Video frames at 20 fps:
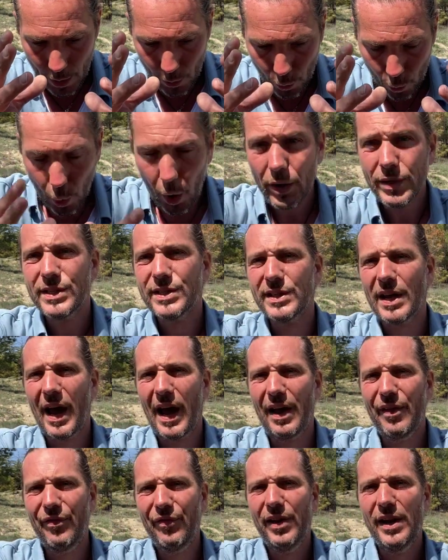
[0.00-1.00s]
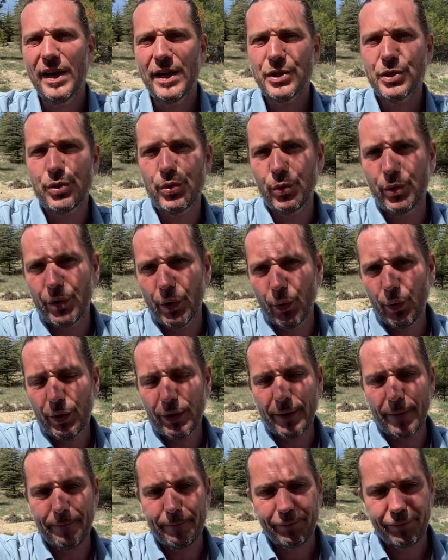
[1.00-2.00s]
once I finished to
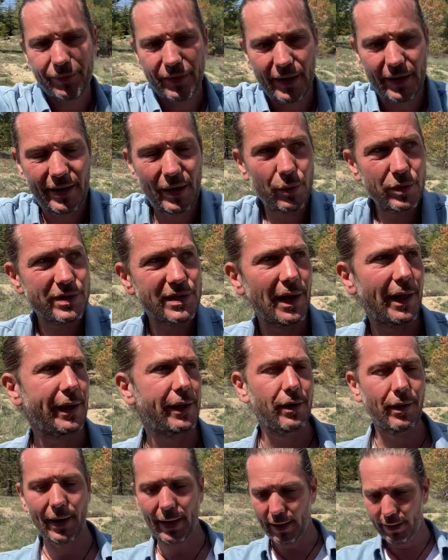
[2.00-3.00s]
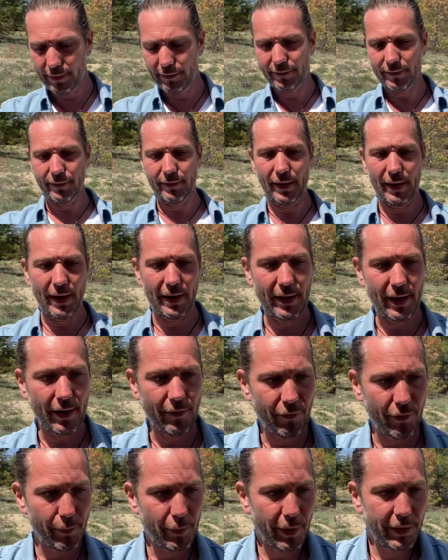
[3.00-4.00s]
talk, there was like a light, and
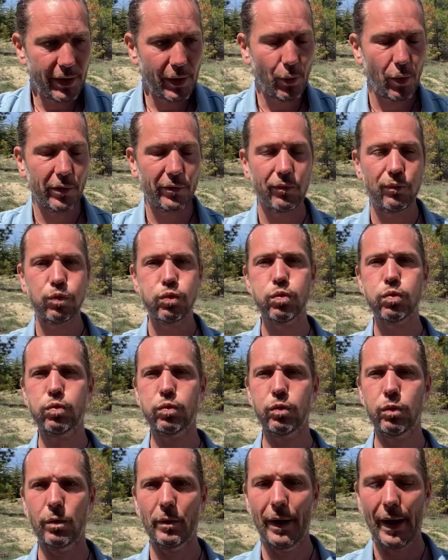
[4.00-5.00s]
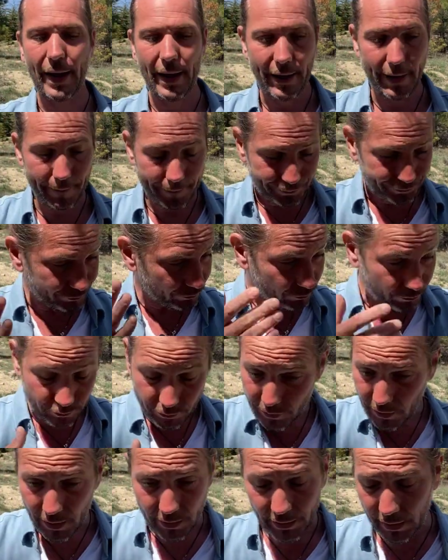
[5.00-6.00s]
everybody was, and
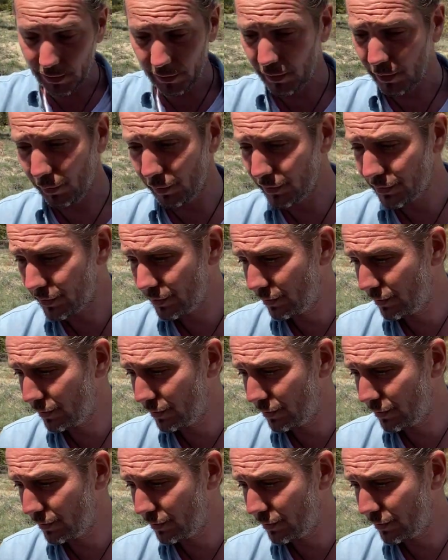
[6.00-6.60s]
there was